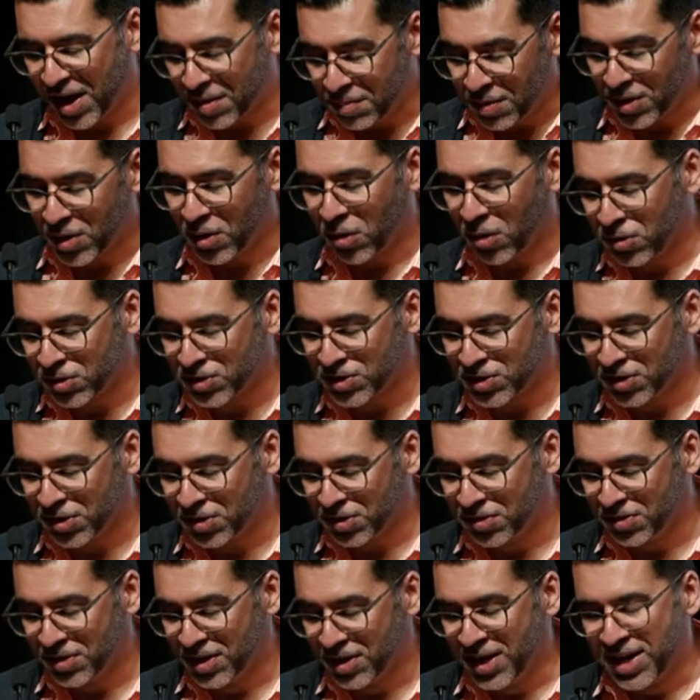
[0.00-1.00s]
but
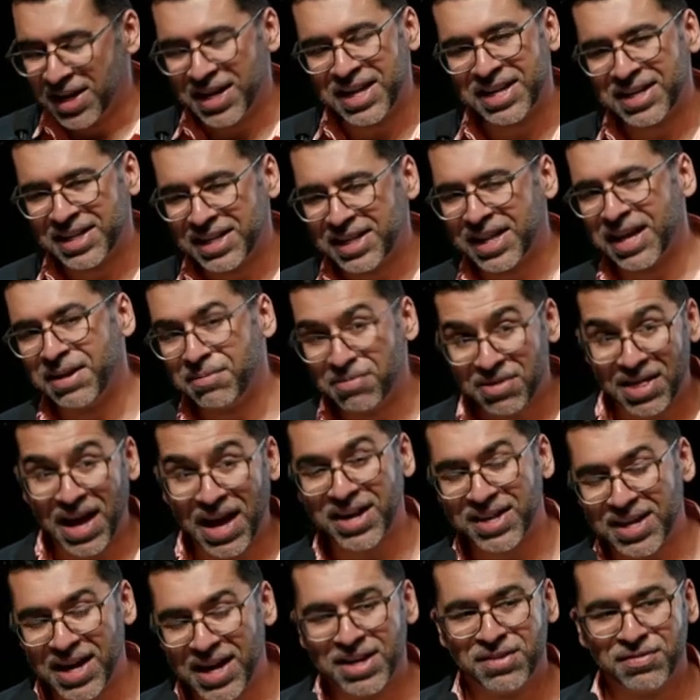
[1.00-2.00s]
also can claim that
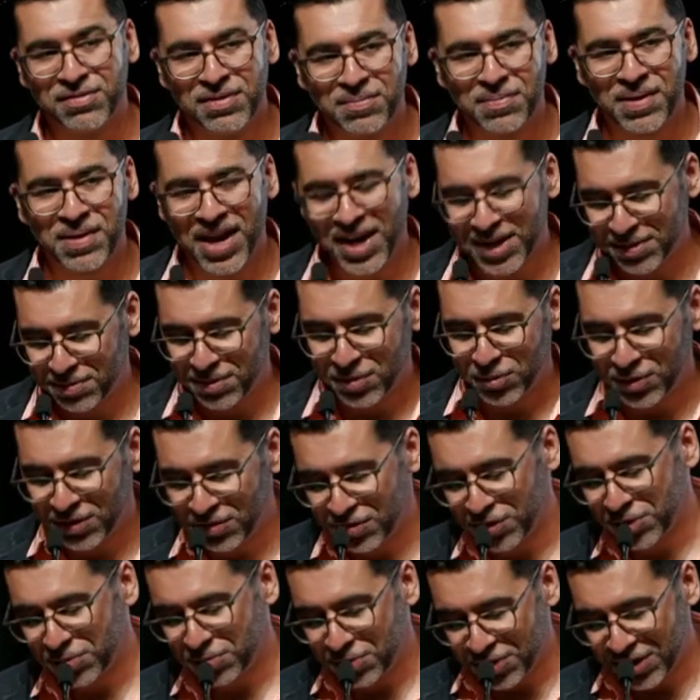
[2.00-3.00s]
kind of impact, but we
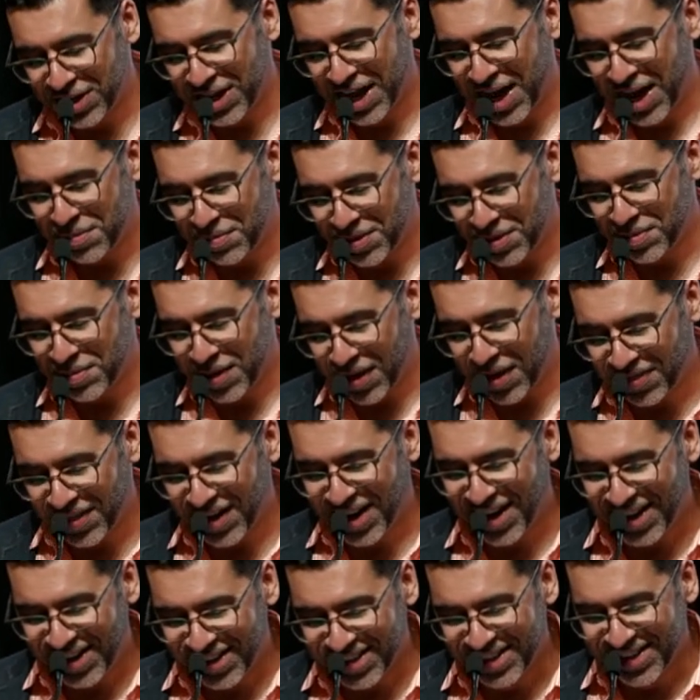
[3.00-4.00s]
feel pretty happy about
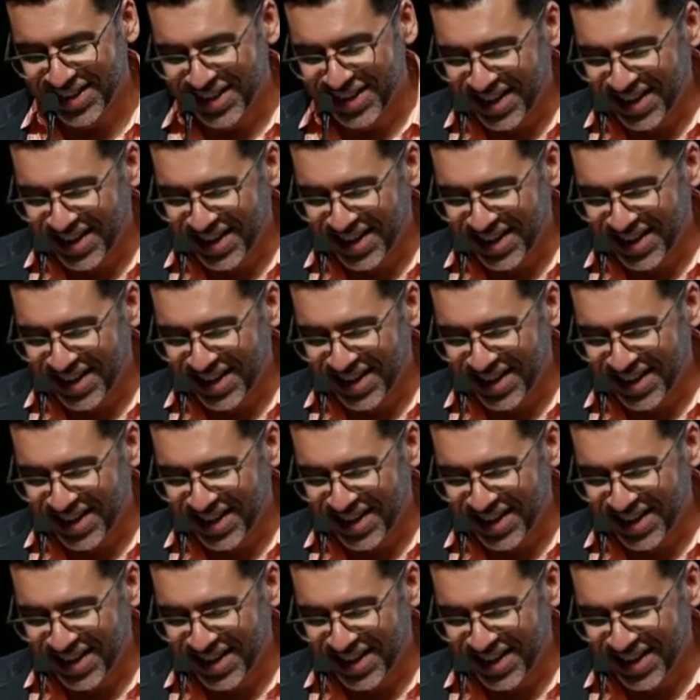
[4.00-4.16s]
that.